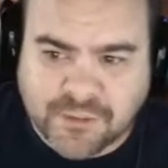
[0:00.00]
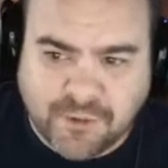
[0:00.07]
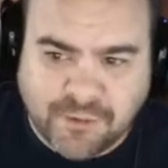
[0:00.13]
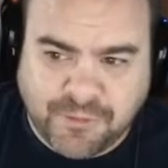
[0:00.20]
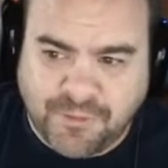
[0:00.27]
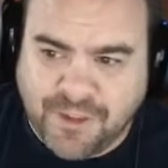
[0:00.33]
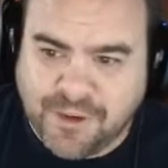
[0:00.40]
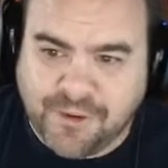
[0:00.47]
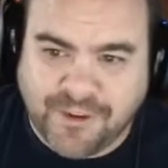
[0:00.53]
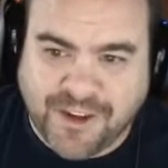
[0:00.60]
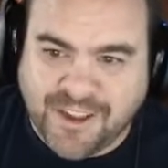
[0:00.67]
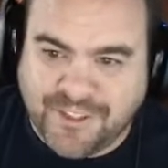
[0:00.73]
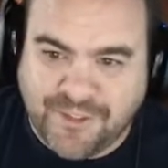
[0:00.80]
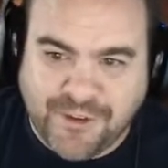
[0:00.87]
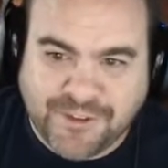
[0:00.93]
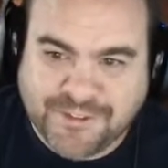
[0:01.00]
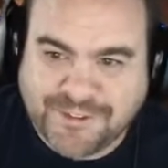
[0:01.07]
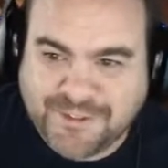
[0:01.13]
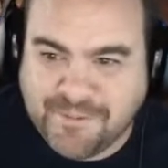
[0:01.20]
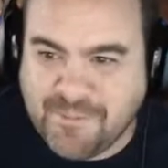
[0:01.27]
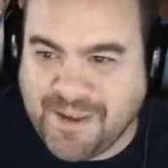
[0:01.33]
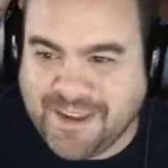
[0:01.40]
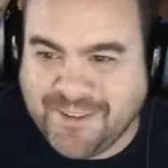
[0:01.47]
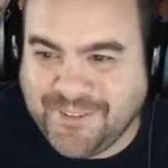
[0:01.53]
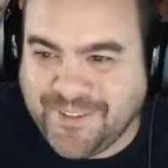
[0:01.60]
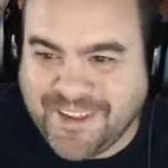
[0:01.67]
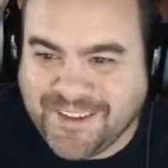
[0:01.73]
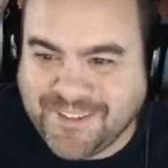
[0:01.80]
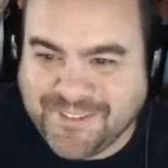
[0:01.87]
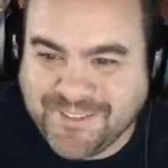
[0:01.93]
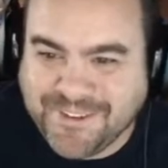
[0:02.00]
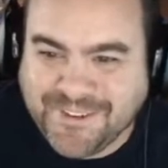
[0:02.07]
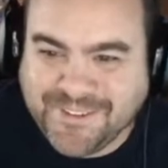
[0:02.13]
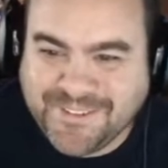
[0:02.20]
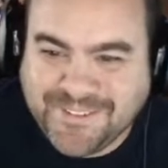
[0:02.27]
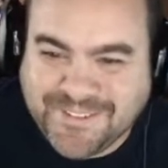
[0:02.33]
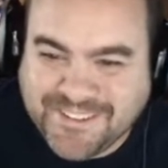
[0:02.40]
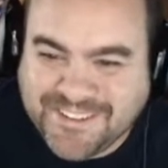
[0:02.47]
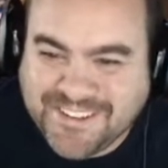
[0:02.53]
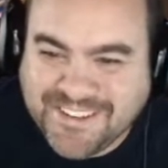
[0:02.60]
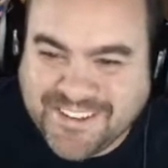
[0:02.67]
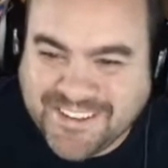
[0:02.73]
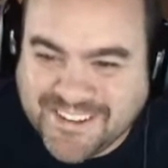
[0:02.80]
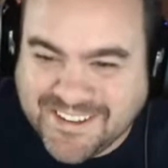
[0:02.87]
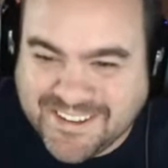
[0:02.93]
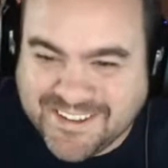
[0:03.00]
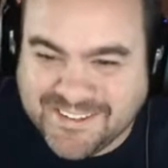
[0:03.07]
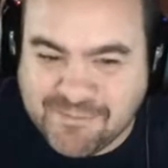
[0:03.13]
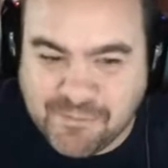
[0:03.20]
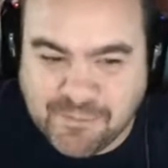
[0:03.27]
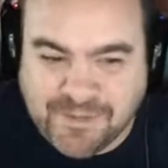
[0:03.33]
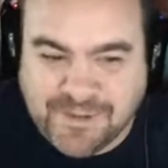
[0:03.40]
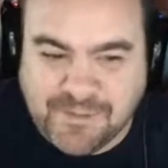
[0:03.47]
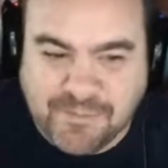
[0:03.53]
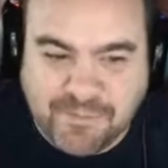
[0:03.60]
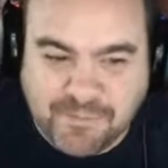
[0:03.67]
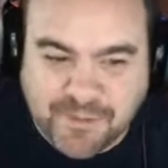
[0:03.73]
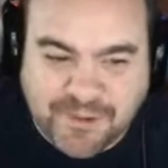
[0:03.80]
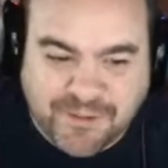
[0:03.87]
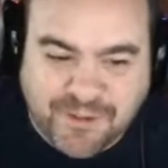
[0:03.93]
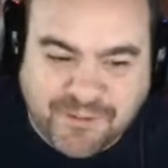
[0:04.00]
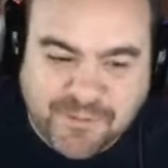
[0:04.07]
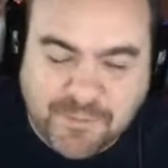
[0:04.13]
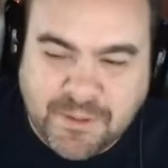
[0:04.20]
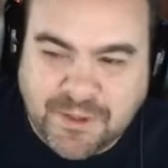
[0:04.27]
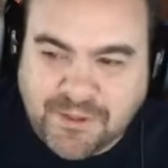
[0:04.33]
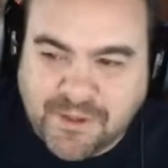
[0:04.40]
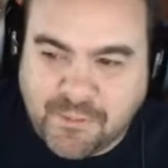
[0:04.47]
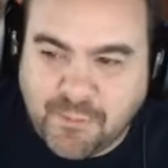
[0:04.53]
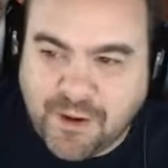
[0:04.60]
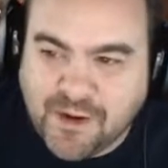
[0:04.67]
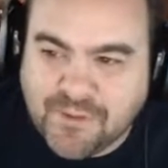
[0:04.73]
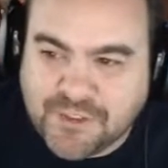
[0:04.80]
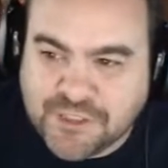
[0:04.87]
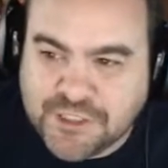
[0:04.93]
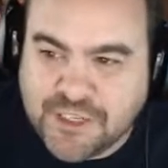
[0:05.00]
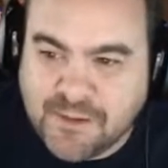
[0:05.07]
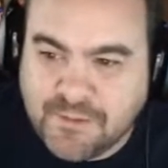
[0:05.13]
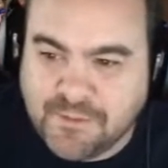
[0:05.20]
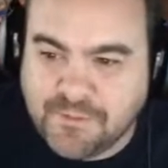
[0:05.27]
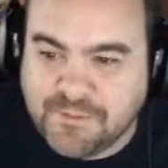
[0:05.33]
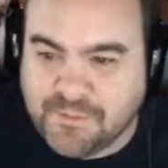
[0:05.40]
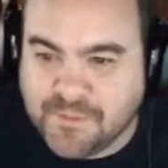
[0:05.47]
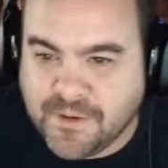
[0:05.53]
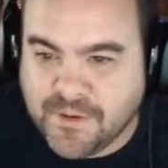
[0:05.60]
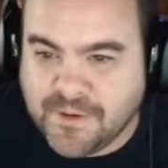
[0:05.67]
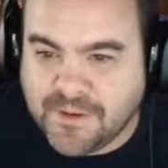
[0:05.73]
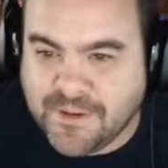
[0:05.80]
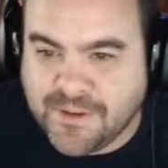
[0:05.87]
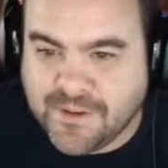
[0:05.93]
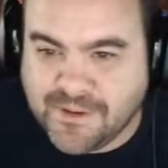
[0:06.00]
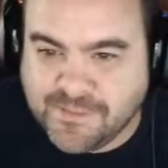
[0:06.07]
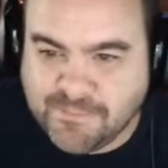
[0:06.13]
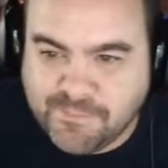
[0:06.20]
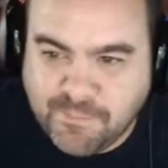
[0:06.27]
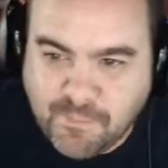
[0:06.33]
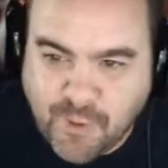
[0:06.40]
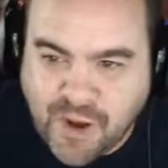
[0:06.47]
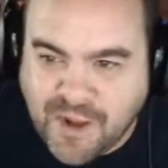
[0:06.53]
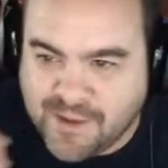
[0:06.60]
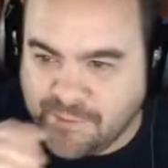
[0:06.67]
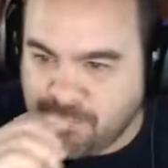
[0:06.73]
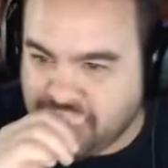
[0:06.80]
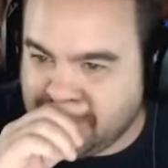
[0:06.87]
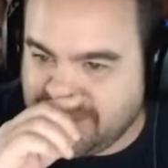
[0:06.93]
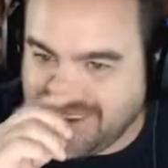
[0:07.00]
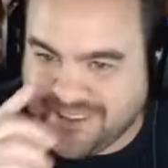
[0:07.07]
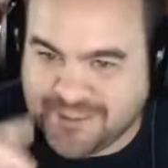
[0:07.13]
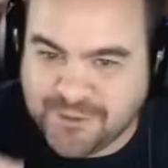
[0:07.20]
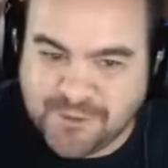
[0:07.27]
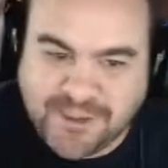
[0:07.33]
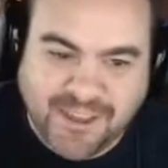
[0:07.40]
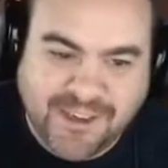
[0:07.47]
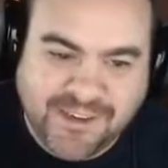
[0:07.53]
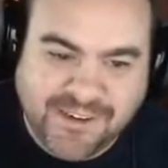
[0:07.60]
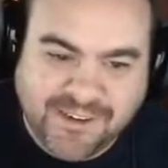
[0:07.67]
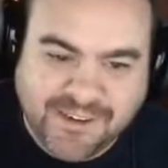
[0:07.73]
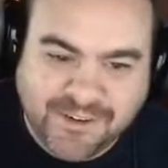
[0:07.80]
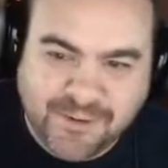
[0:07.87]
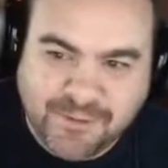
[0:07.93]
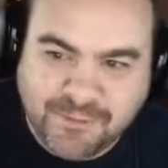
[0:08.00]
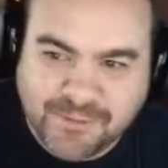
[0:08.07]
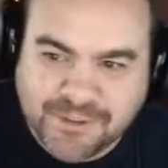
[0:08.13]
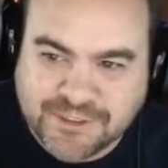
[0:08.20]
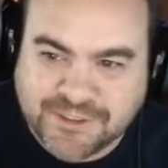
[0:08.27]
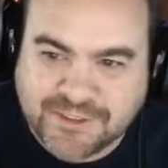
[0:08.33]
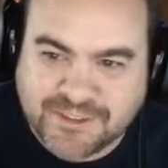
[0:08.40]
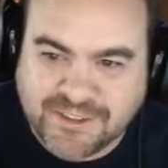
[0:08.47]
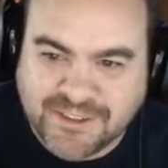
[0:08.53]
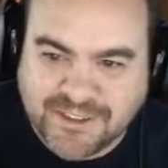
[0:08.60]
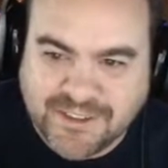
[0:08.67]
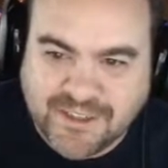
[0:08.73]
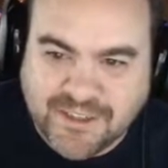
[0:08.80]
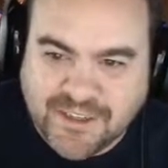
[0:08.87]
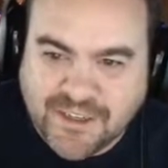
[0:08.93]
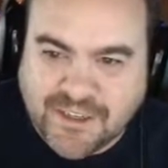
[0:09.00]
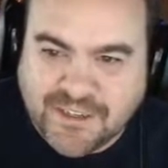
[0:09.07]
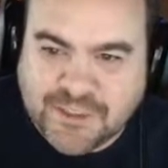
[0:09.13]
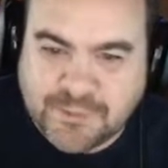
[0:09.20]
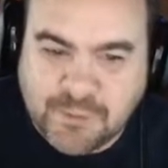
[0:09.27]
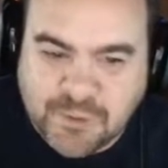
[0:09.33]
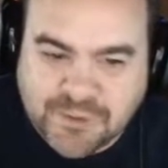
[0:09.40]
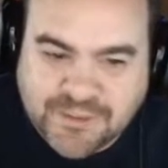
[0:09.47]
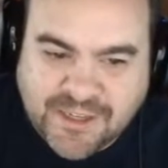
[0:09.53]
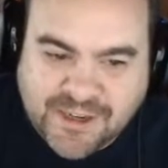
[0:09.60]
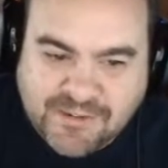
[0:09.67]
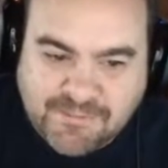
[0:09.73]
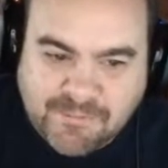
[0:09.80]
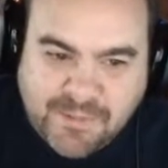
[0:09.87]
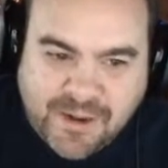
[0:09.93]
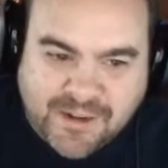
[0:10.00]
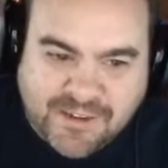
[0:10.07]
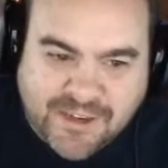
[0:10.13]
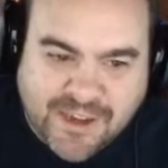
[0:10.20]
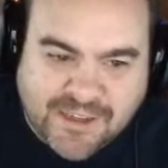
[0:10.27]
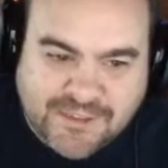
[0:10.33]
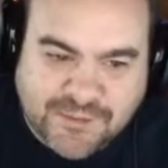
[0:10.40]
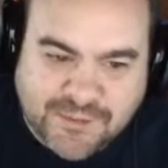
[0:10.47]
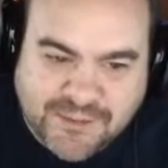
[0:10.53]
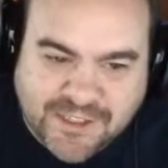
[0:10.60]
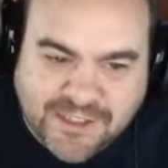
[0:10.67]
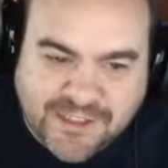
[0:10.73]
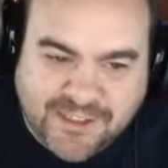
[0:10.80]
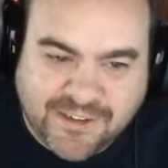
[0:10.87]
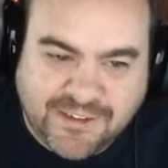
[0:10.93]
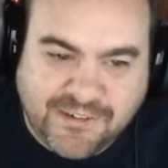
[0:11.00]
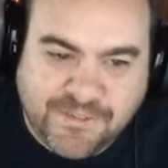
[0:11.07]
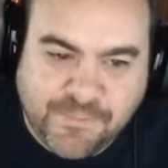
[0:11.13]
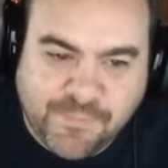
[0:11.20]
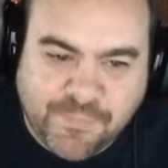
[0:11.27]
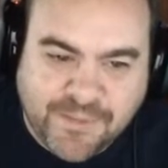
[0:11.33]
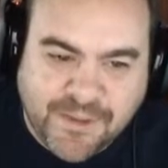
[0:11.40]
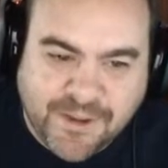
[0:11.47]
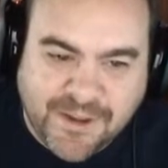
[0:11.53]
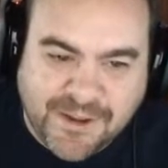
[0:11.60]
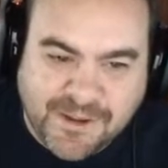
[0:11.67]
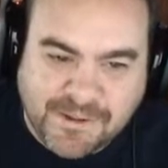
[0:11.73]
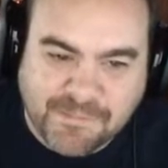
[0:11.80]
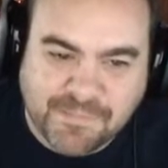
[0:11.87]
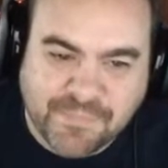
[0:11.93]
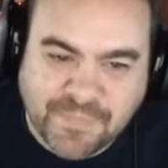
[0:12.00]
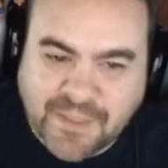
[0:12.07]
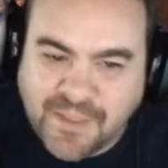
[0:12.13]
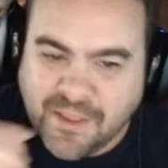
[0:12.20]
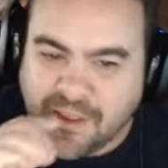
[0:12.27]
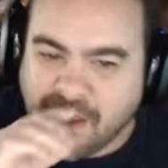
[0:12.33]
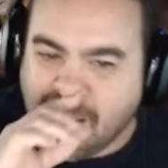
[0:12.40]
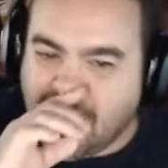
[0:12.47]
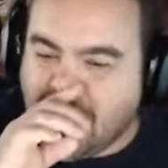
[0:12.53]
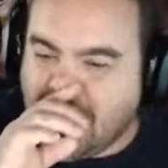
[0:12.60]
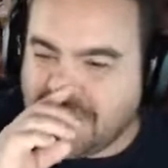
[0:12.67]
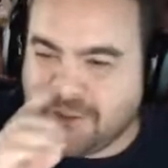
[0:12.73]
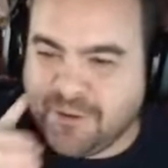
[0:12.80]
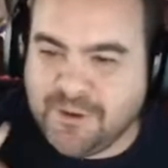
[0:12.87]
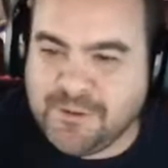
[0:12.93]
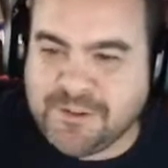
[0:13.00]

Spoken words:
letter got lost in the mail. I don't know. Would have loved to be on that private jet, Brad, but that's okay. You know, we're just small time podcasters. I get it. I thought it was